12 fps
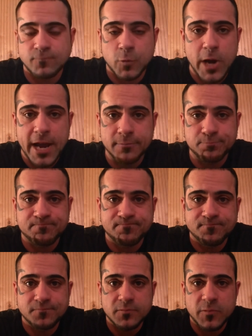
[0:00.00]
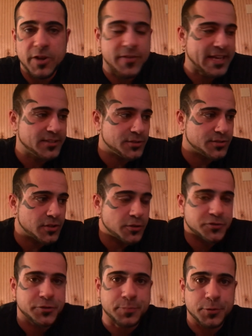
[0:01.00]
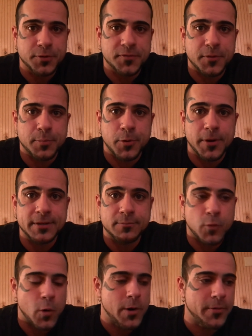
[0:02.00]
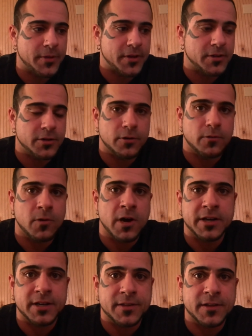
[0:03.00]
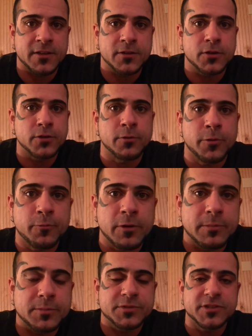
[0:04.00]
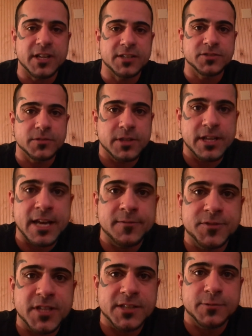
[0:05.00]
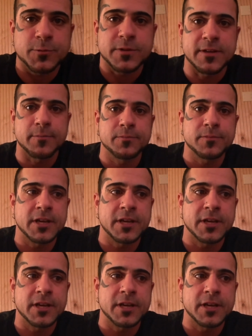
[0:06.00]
right? And that just goes to prove the point more that you don't want anything to do with women besides only to have sex with them.